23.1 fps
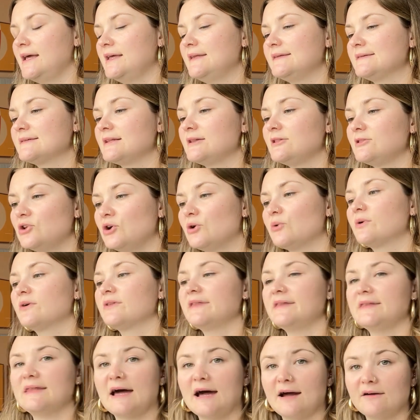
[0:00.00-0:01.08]
is lower
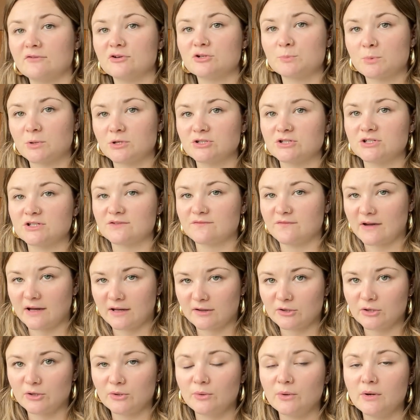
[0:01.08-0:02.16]
than the average purchase
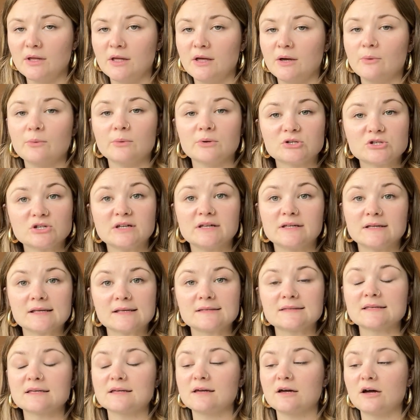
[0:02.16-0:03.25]
value, which
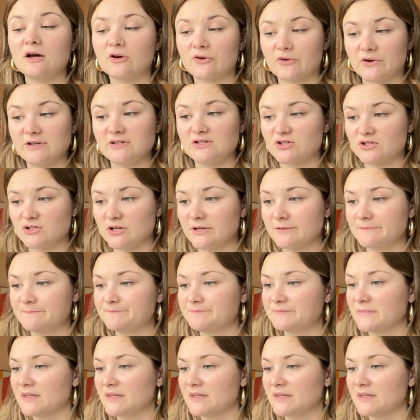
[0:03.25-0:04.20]
is a great start.